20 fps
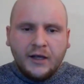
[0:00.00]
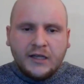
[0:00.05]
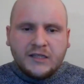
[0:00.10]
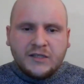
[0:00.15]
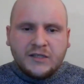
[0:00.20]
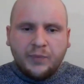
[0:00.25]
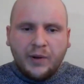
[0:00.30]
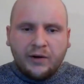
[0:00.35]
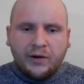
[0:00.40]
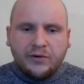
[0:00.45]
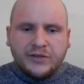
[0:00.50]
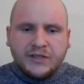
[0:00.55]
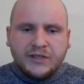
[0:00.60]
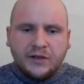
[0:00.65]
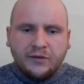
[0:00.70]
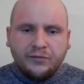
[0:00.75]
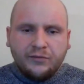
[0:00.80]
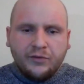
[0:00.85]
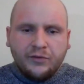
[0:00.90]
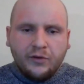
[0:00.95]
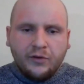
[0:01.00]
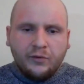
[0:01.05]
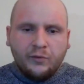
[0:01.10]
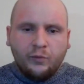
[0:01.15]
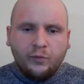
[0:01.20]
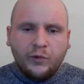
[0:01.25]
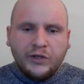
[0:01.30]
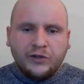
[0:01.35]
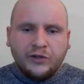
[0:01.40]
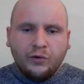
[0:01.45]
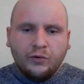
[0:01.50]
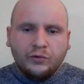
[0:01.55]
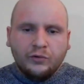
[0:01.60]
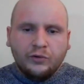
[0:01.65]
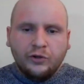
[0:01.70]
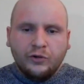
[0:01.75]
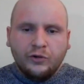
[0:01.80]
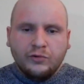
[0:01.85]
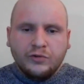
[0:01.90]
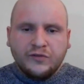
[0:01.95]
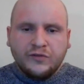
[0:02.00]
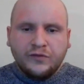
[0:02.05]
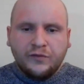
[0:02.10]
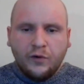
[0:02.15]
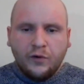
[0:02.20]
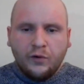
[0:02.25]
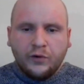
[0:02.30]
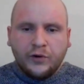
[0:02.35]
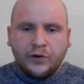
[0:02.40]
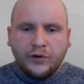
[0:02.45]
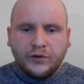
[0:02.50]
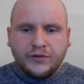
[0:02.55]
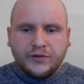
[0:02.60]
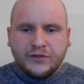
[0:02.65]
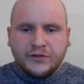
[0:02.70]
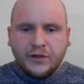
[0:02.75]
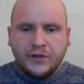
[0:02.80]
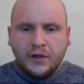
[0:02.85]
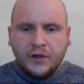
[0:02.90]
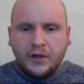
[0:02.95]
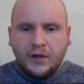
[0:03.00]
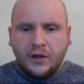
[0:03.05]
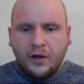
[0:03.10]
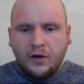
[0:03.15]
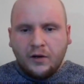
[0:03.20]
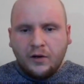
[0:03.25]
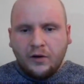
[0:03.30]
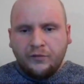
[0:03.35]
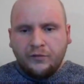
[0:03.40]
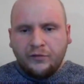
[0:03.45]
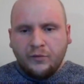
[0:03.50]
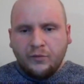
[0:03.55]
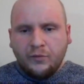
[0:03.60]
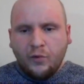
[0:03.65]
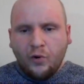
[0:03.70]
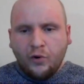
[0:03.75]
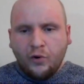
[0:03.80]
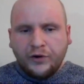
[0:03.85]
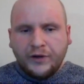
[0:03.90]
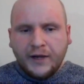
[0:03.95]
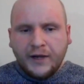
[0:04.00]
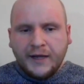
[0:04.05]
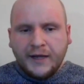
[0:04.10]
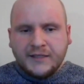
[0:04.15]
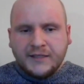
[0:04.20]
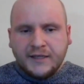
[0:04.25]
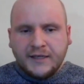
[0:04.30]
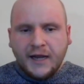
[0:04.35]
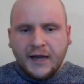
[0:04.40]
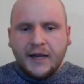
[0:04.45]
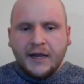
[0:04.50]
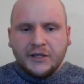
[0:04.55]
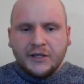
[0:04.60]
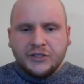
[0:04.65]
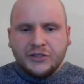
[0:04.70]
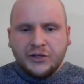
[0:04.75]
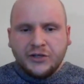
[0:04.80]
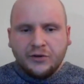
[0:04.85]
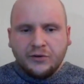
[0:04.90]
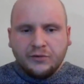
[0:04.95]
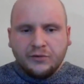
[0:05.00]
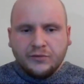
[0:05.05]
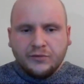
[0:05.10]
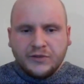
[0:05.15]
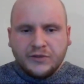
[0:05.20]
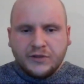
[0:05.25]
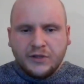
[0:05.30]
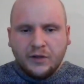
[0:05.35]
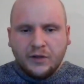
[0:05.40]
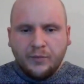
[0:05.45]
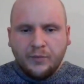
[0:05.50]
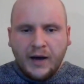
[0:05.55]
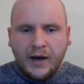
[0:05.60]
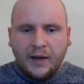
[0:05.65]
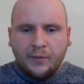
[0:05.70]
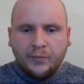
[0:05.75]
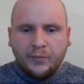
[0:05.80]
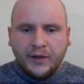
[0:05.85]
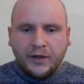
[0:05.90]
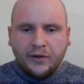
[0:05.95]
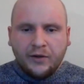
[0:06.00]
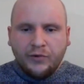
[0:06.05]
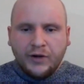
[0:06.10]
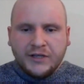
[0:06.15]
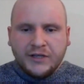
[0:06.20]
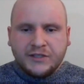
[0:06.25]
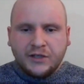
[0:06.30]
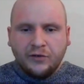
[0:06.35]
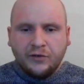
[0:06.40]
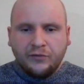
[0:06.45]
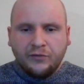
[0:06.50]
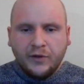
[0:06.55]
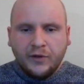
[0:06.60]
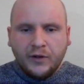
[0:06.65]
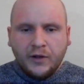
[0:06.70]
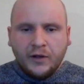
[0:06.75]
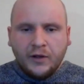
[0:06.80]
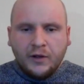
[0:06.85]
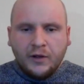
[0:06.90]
it's imperative that we don't lose focus of the more day-to-day issues that might be at risk of